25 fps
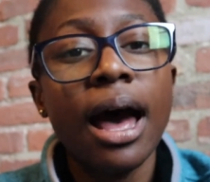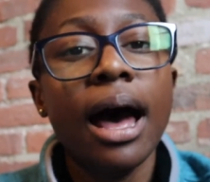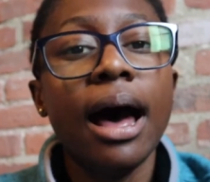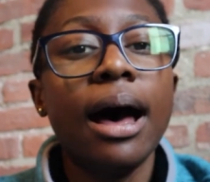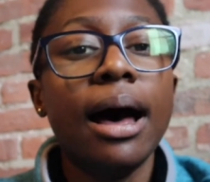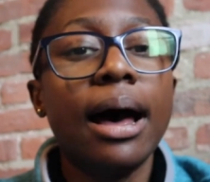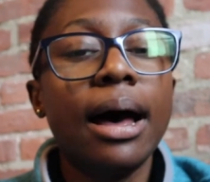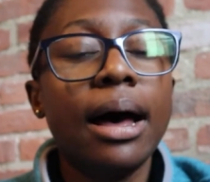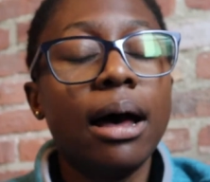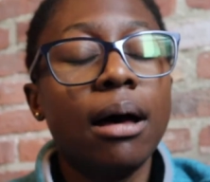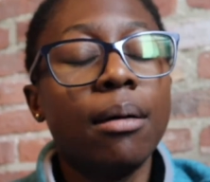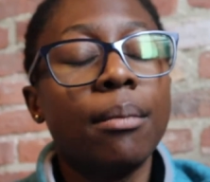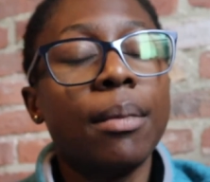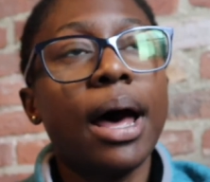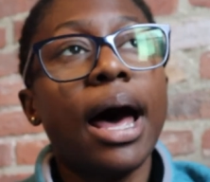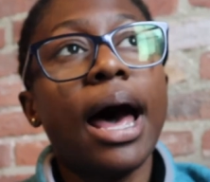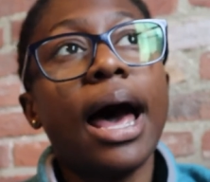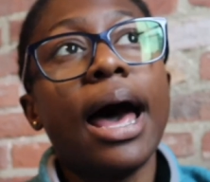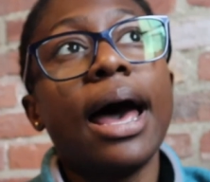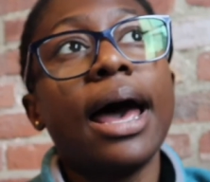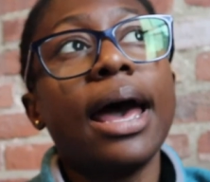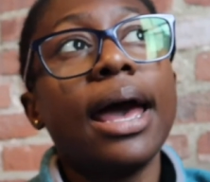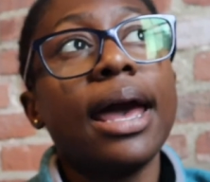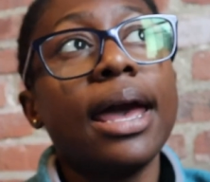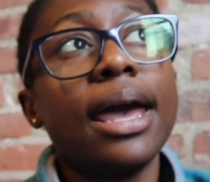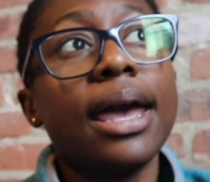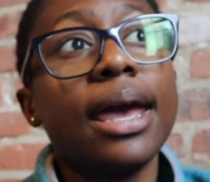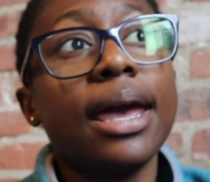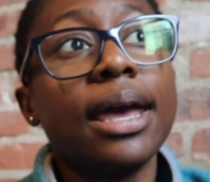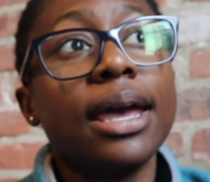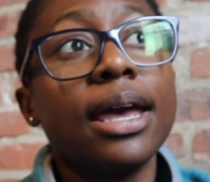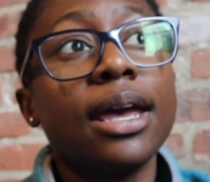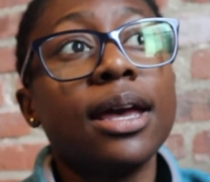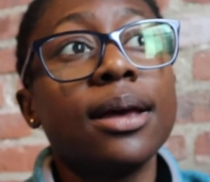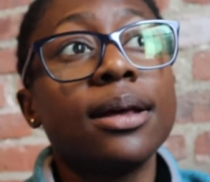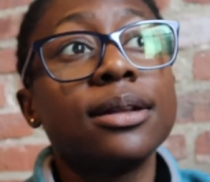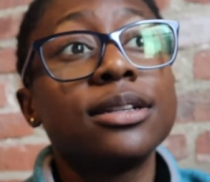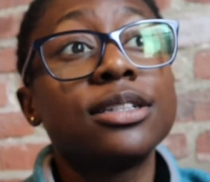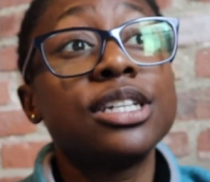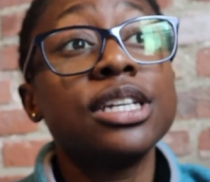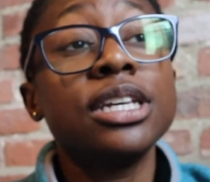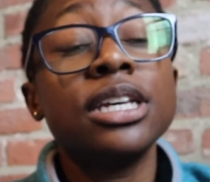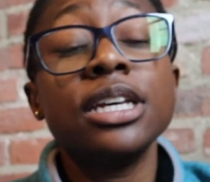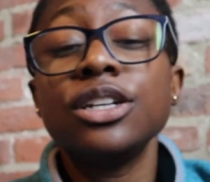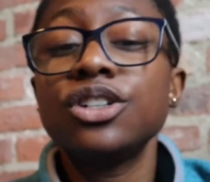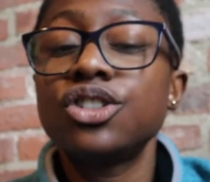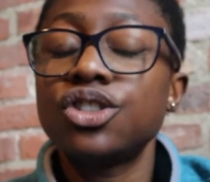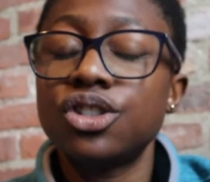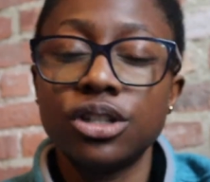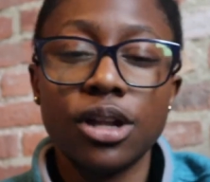
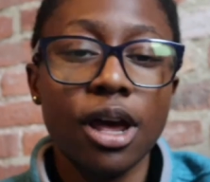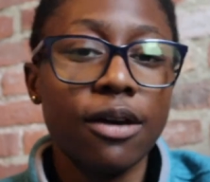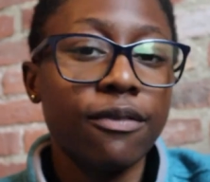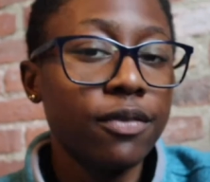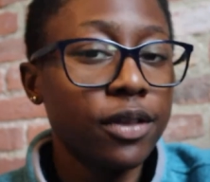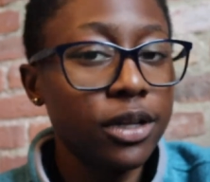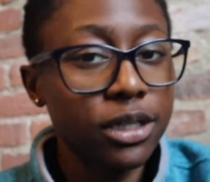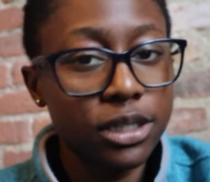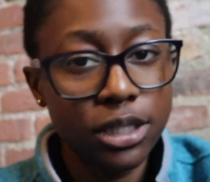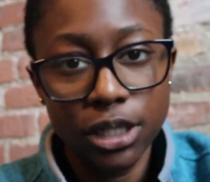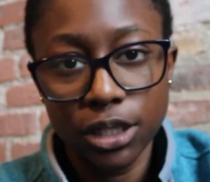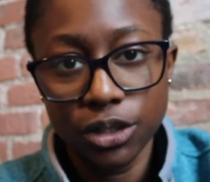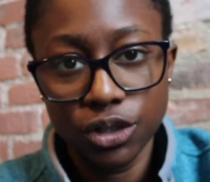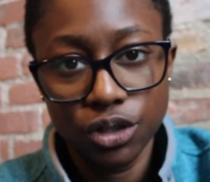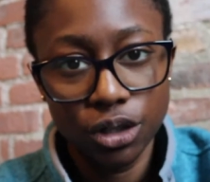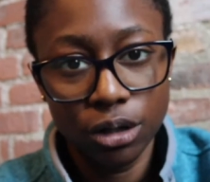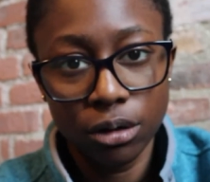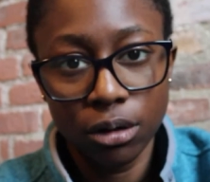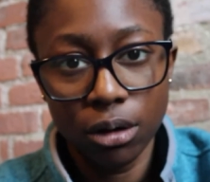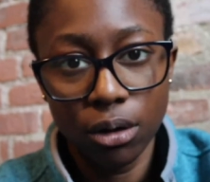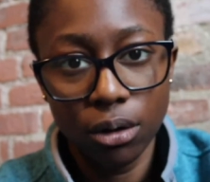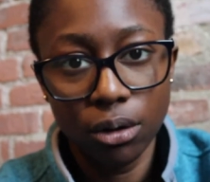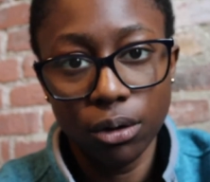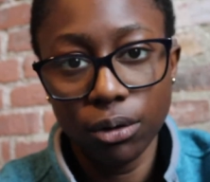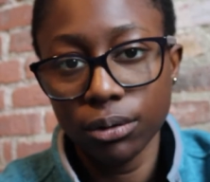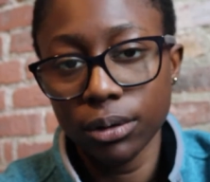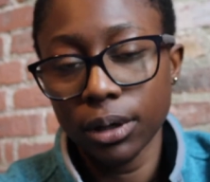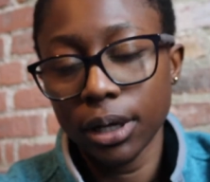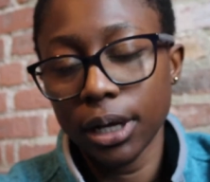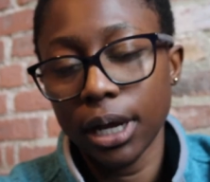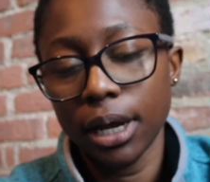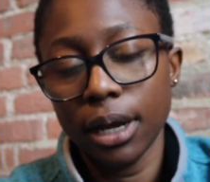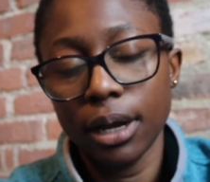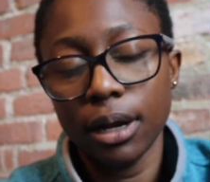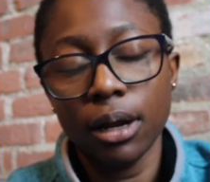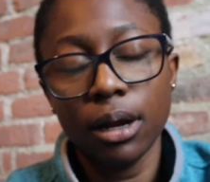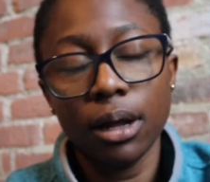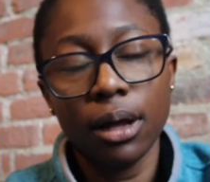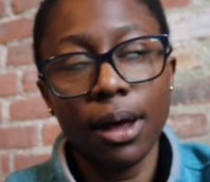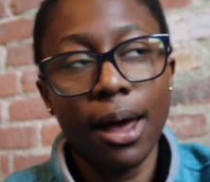Definitely to each their own, and